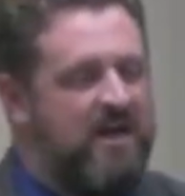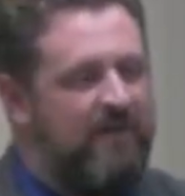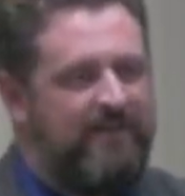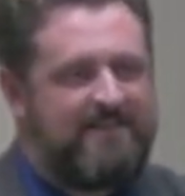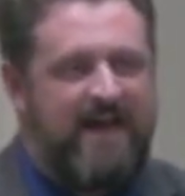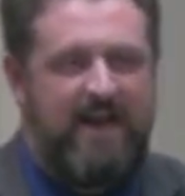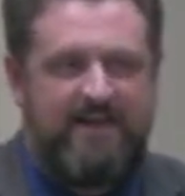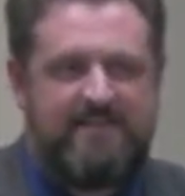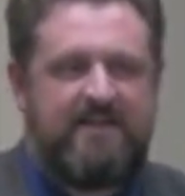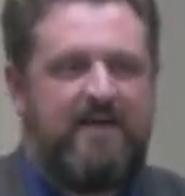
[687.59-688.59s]
If it's not
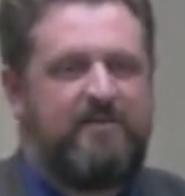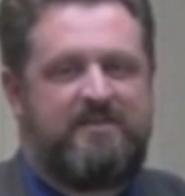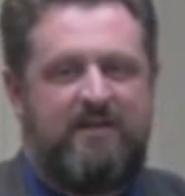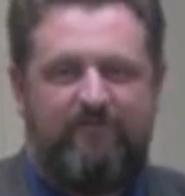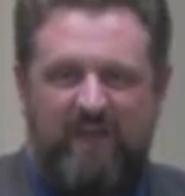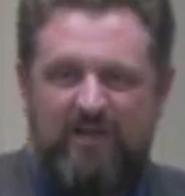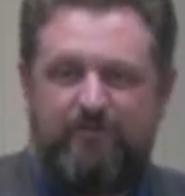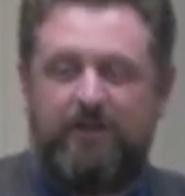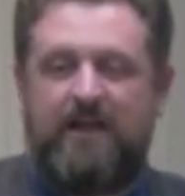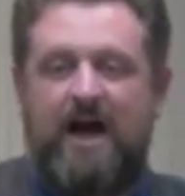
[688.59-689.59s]
easy, I'm going to stay
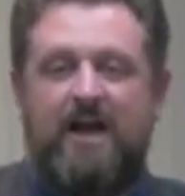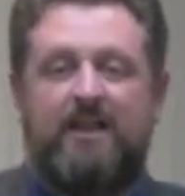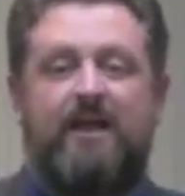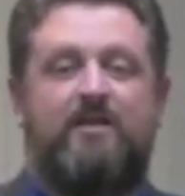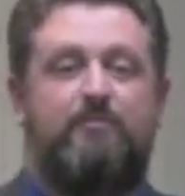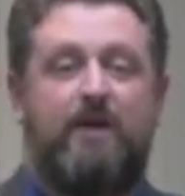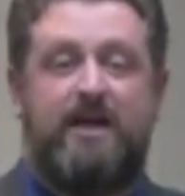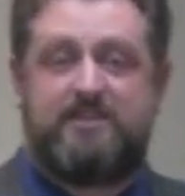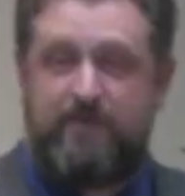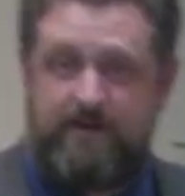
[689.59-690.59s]
faithful to God and let Him
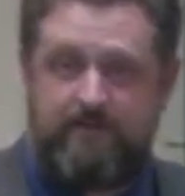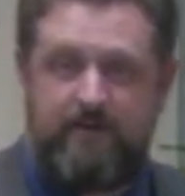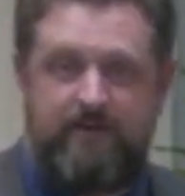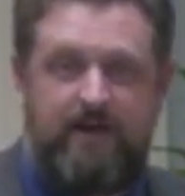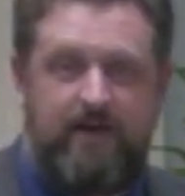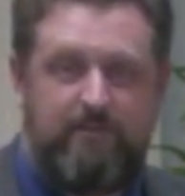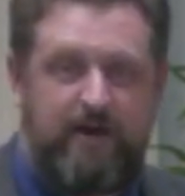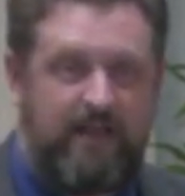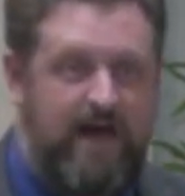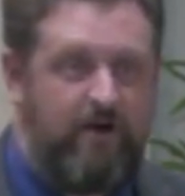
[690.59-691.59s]
bless me in the end.
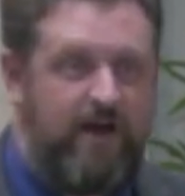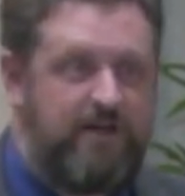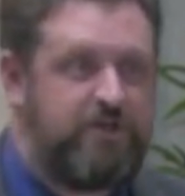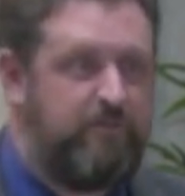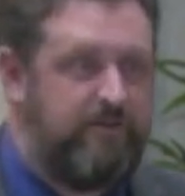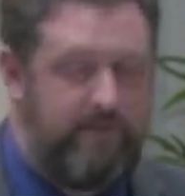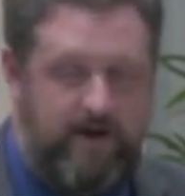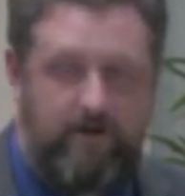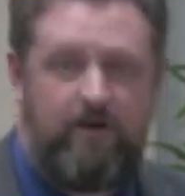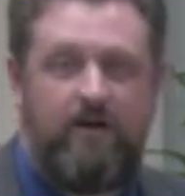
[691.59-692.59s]
My latter end shall be
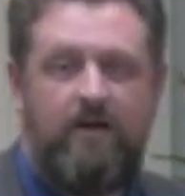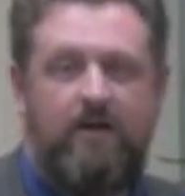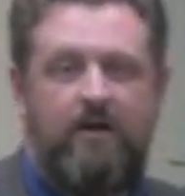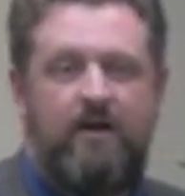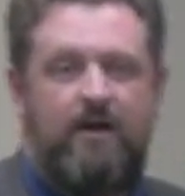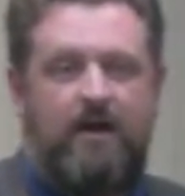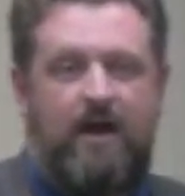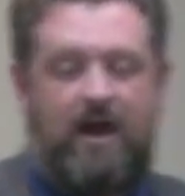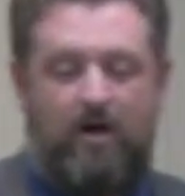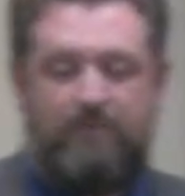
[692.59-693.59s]
better.
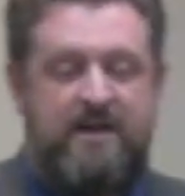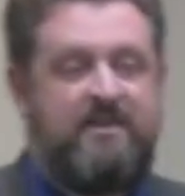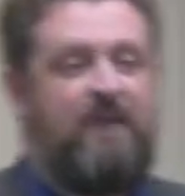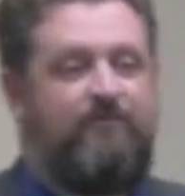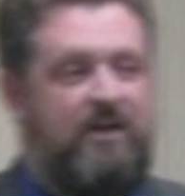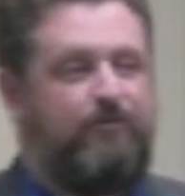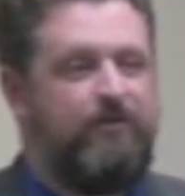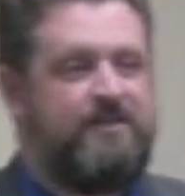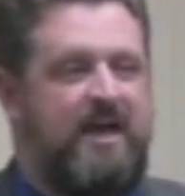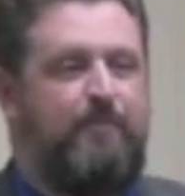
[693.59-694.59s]
And I'll be that faithful
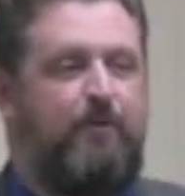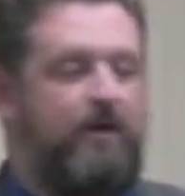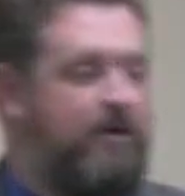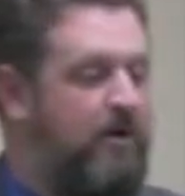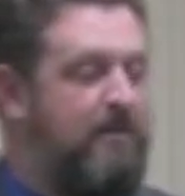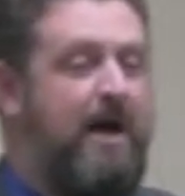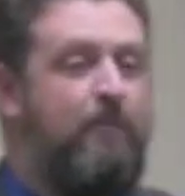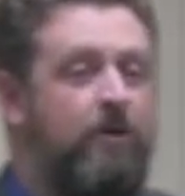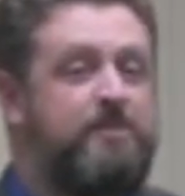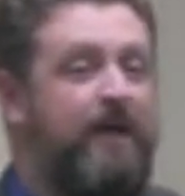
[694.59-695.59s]
example. You know, and my
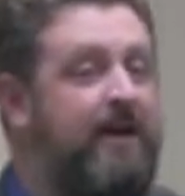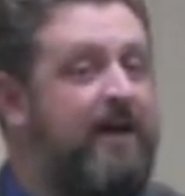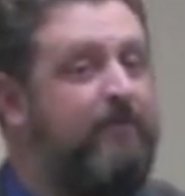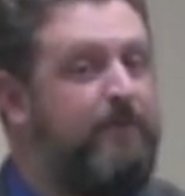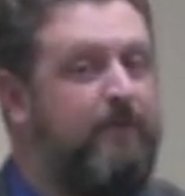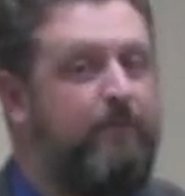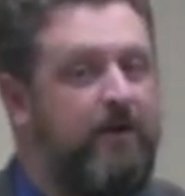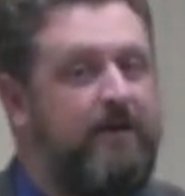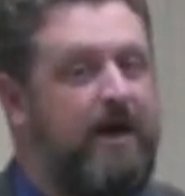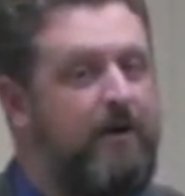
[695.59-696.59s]
words might never be
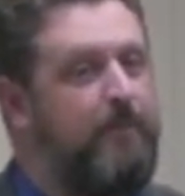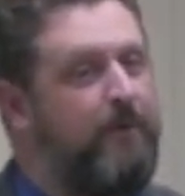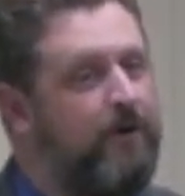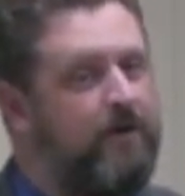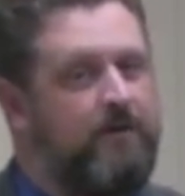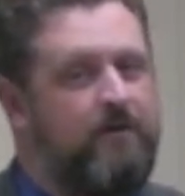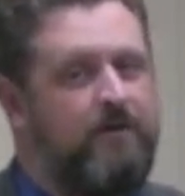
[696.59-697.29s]
written down in a book